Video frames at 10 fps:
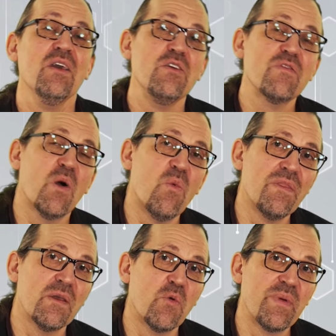you've got
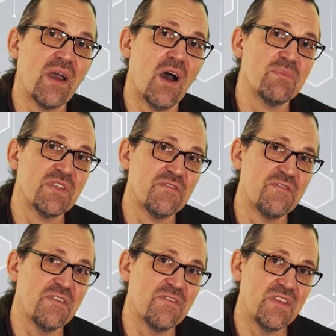one that will be up to
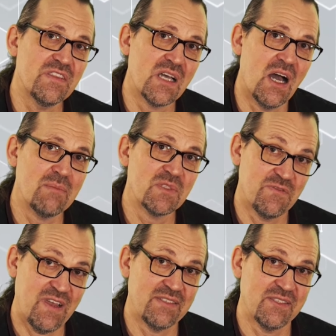50 times
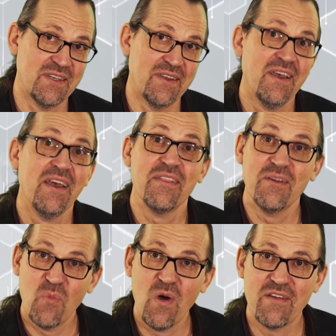faster
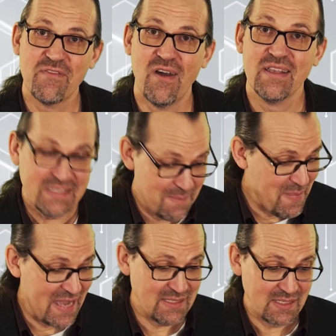than Wi-Fi. An
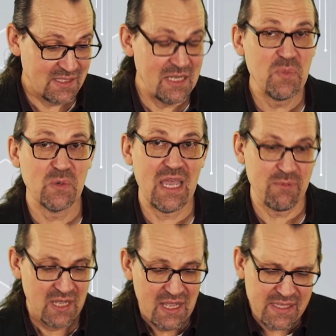amazing, simple cable.